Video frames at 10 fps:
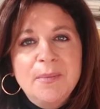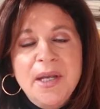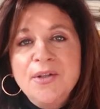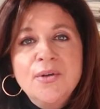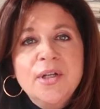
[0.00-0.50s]

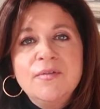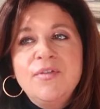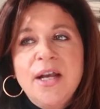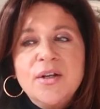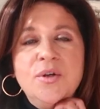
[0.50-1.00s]
And you can in
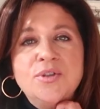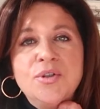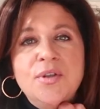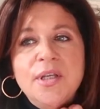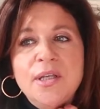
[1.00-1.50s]
fact go to
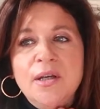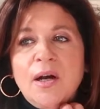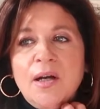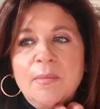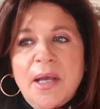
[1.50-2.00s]
the
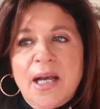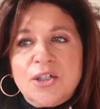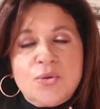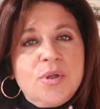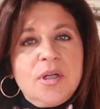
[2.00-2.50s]

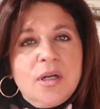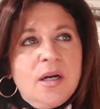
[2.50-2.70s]
actual